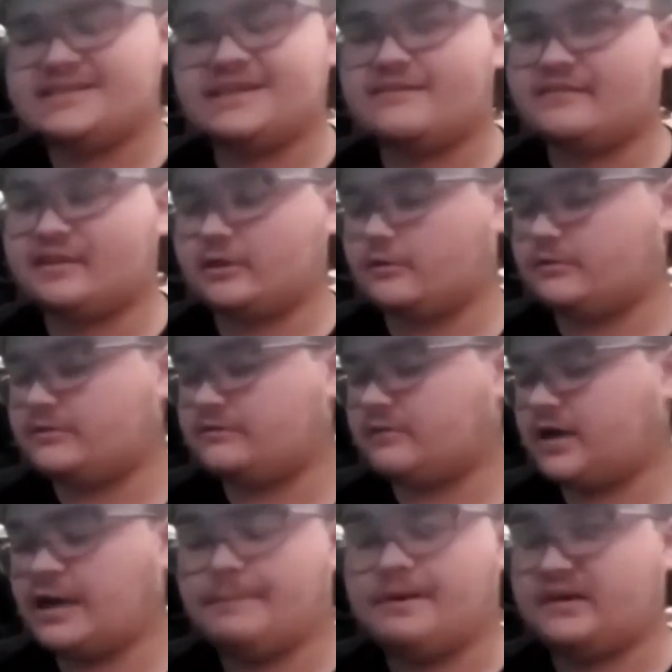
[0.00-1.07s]
that's kind of another reason
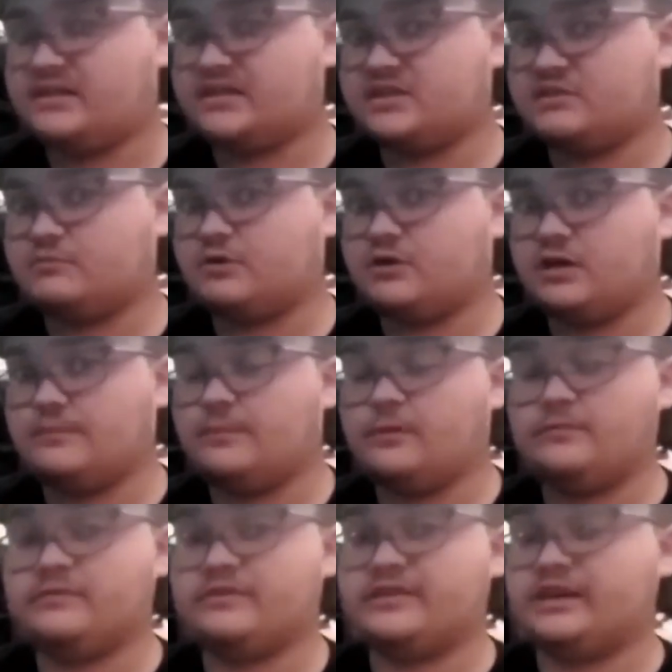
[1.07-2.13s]
why I picked this one up
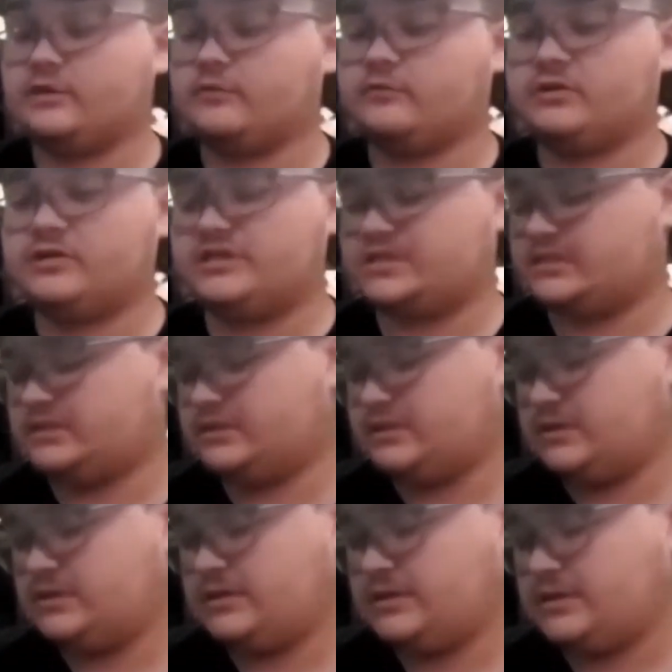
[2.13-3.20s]
over the other ones.
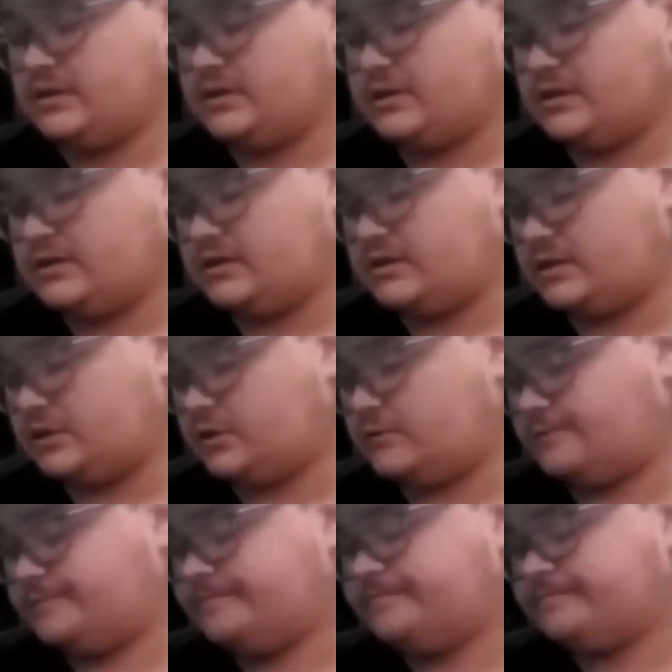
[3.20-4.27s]

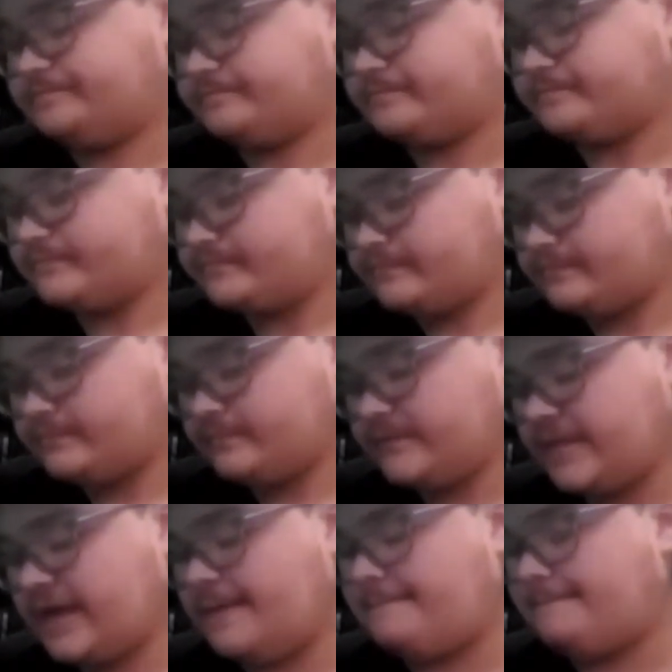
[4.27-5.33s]
So
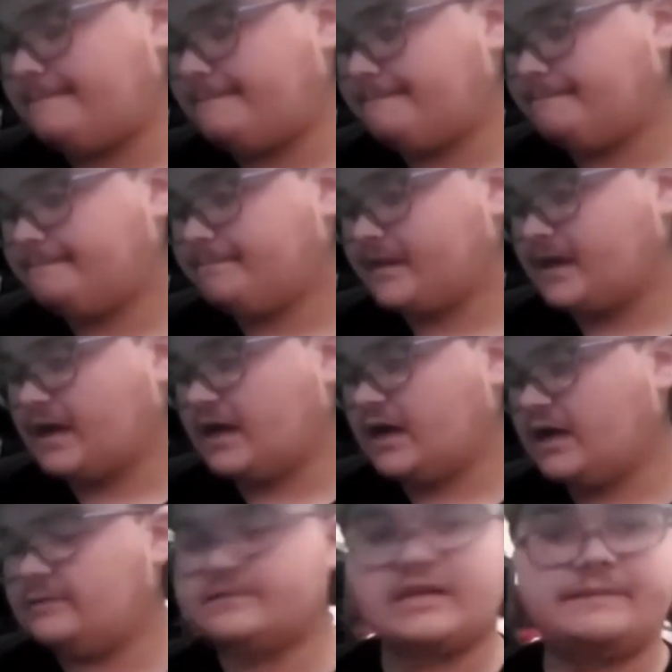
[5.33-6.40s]
yeah,
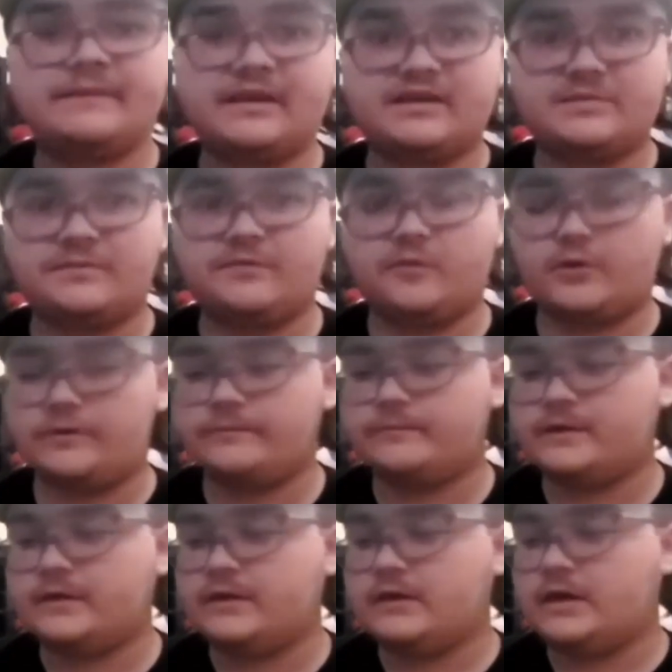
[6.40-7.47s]
same thing as before.
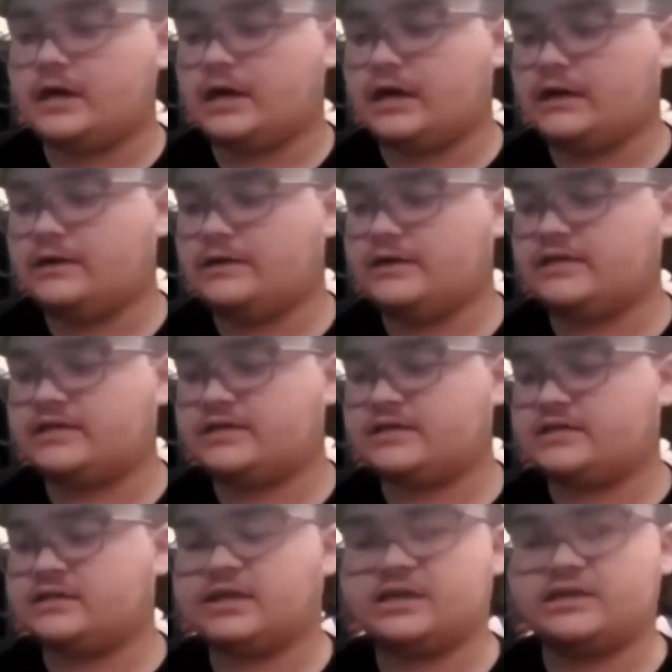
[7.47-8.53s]

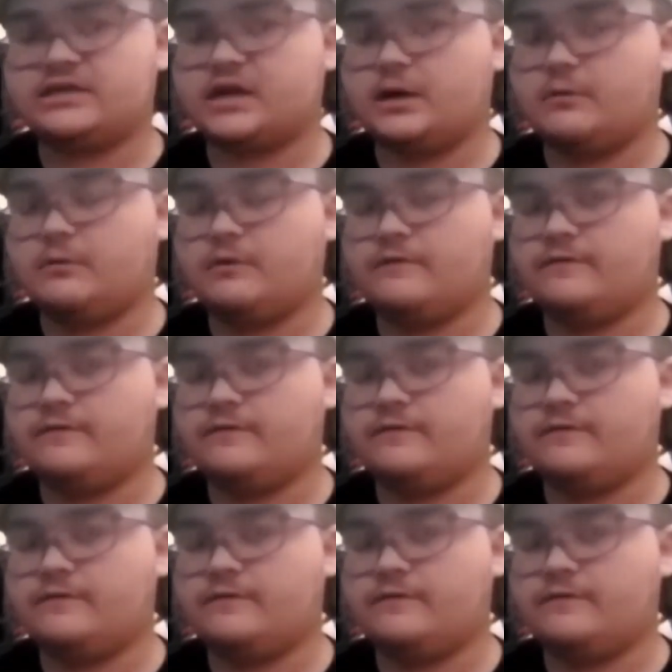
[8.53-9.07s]
This does come